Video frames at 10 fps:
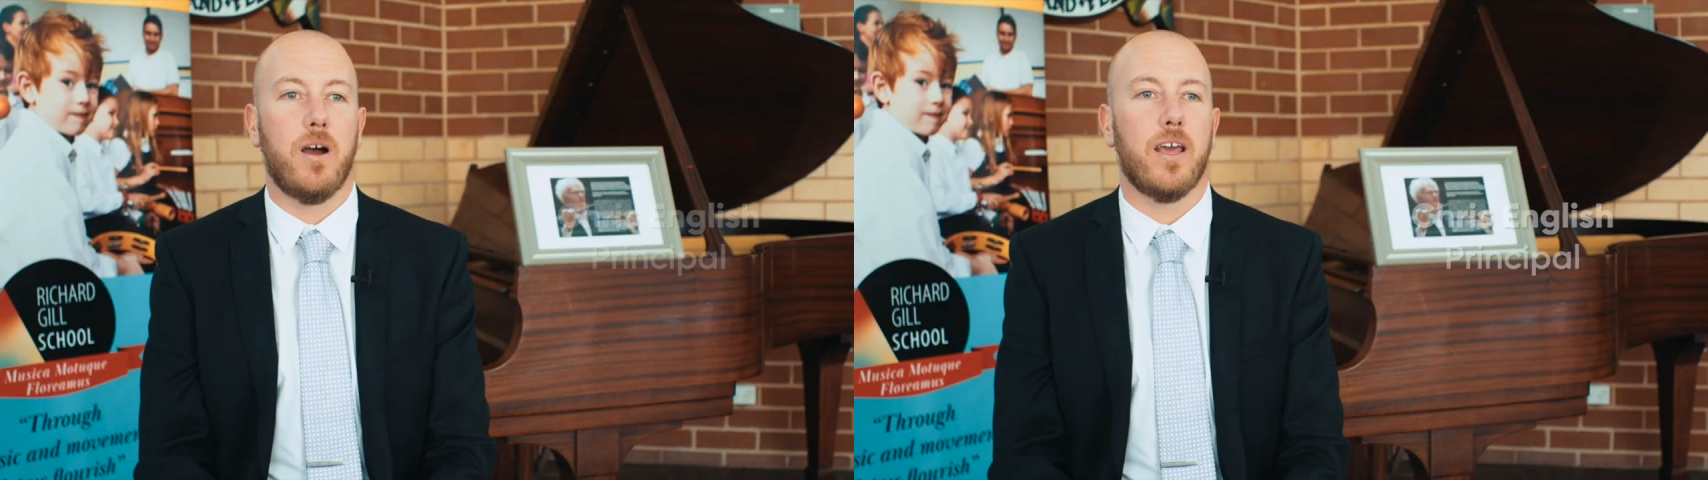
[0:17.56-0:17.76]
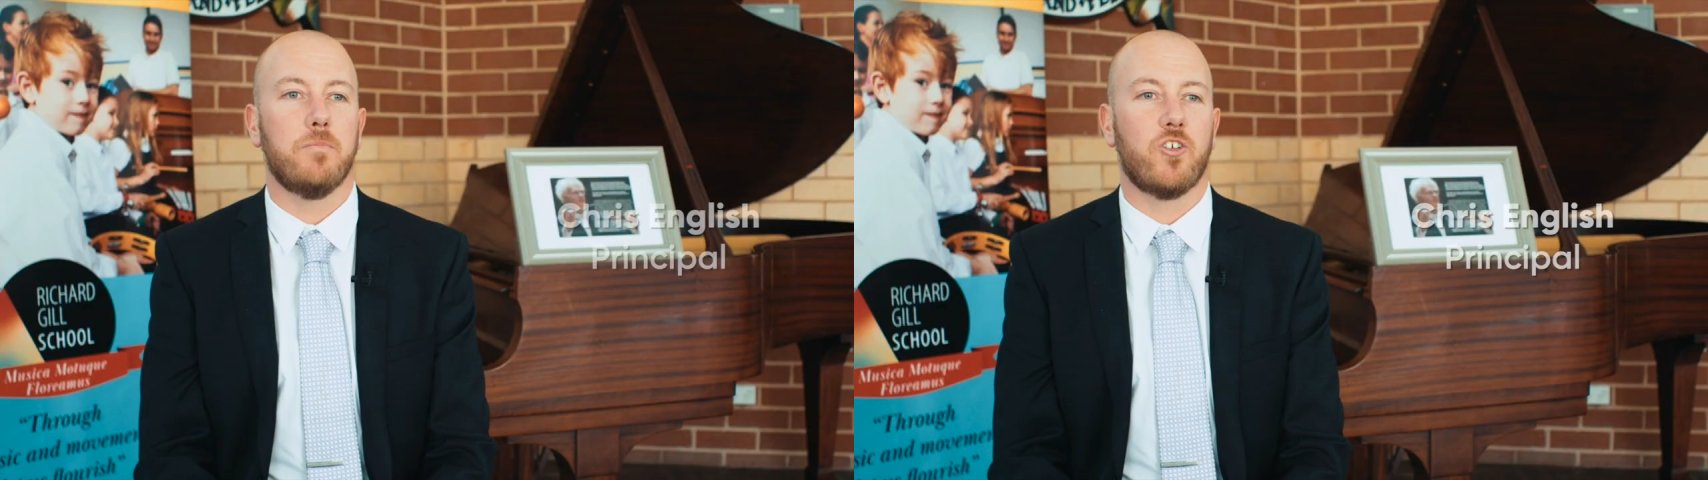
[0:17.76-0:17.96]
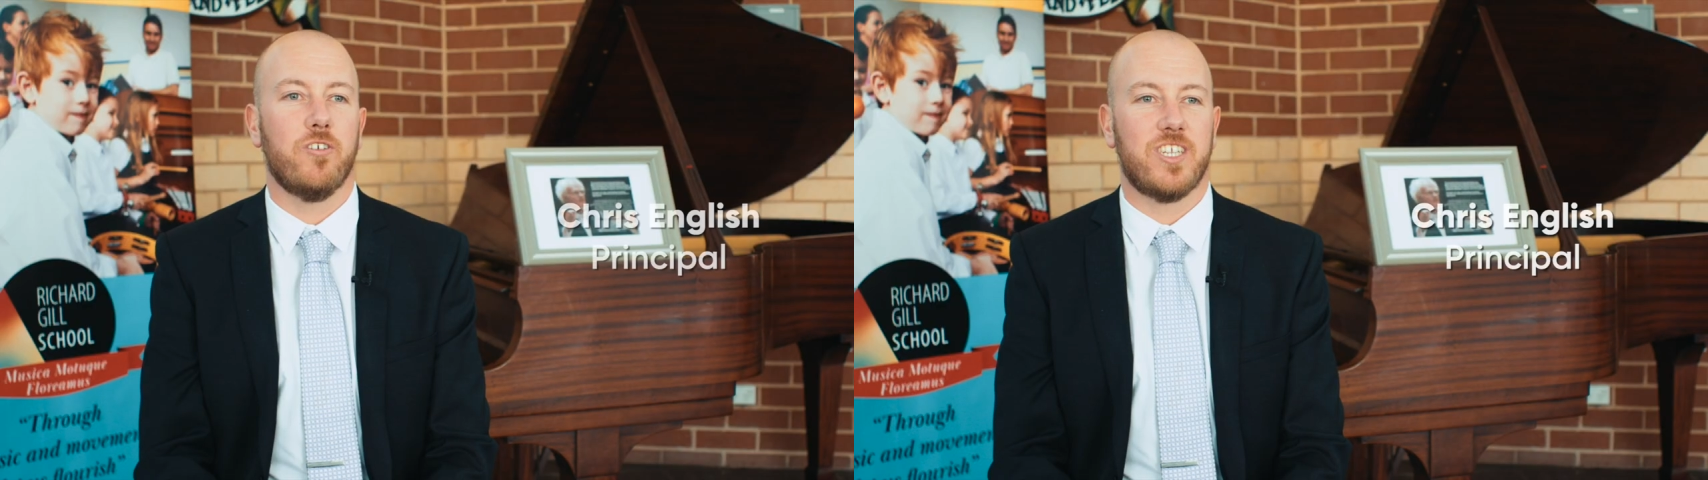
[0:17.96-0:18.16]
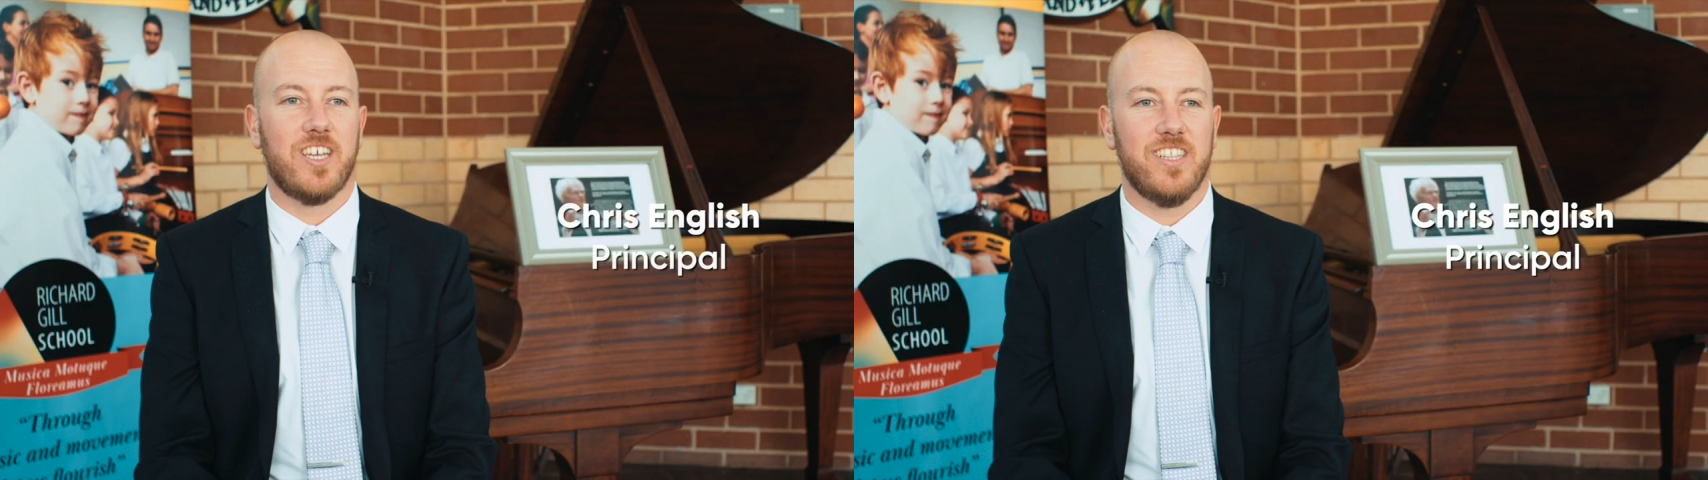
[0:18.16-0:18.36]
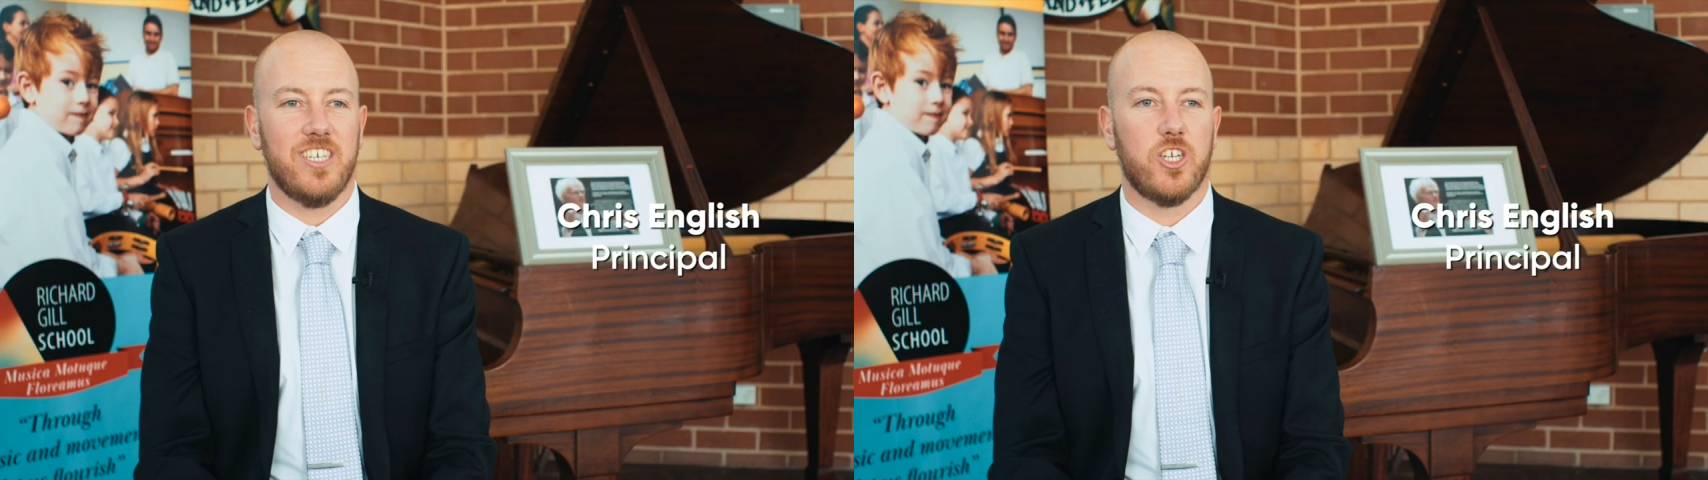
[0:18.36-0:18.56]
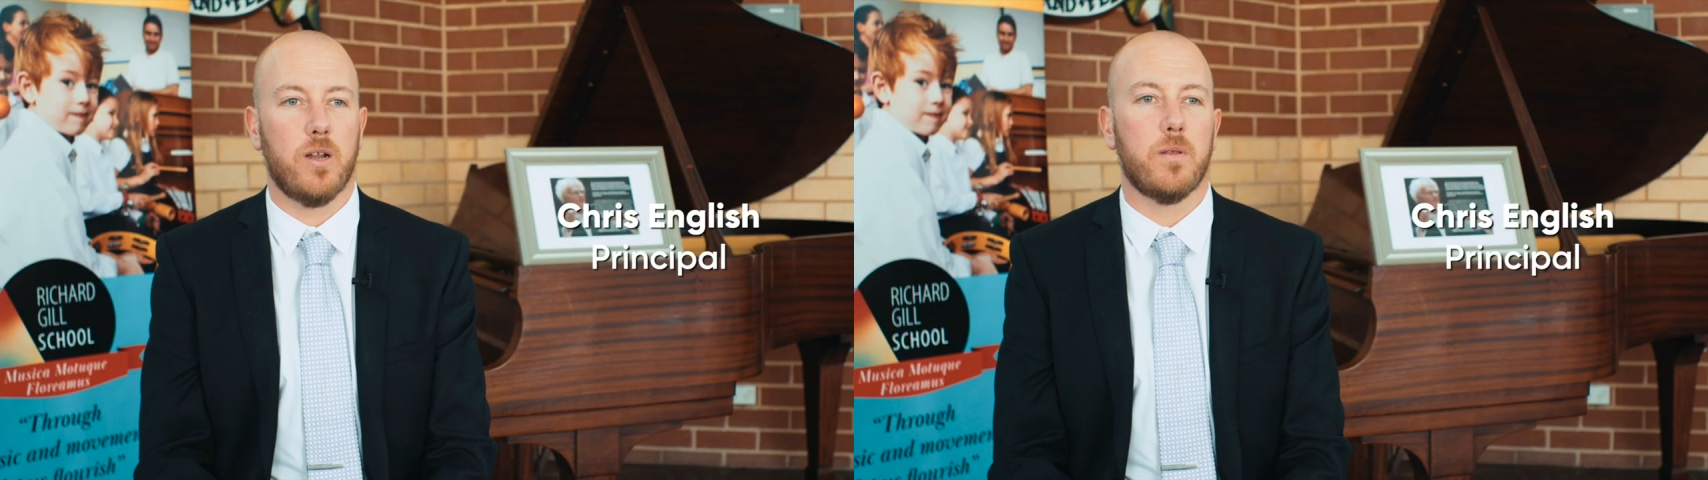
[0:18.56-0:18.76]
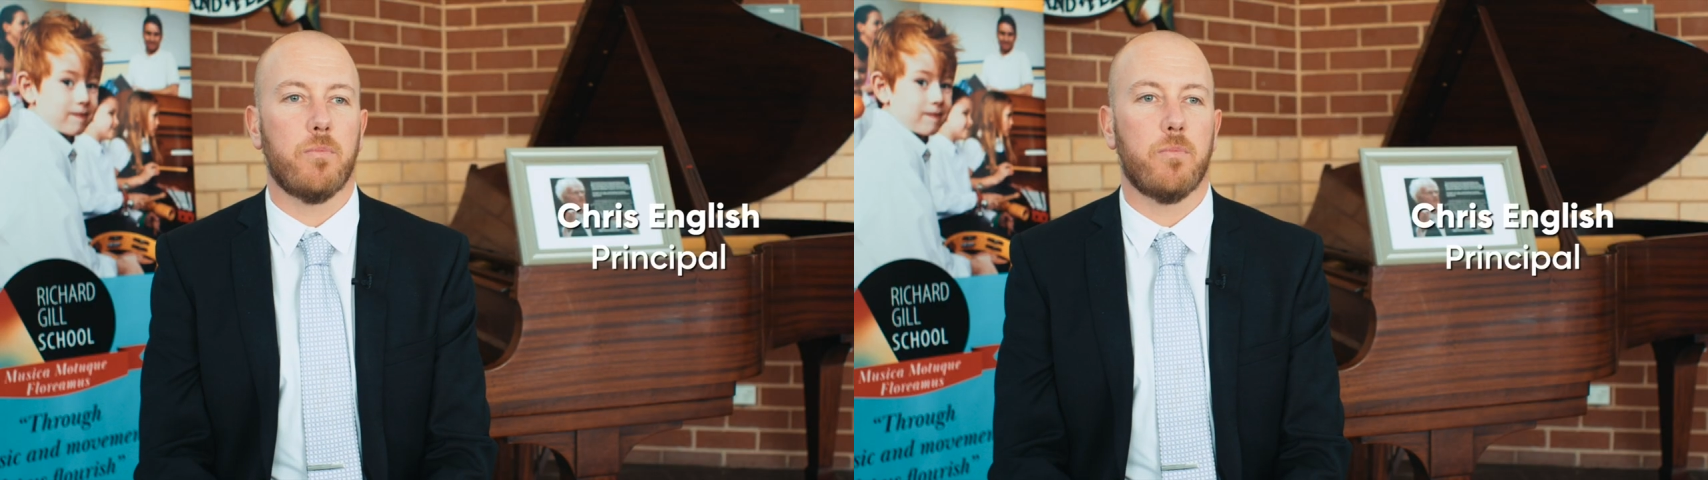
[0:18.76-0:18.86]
My name's Chris English and I'm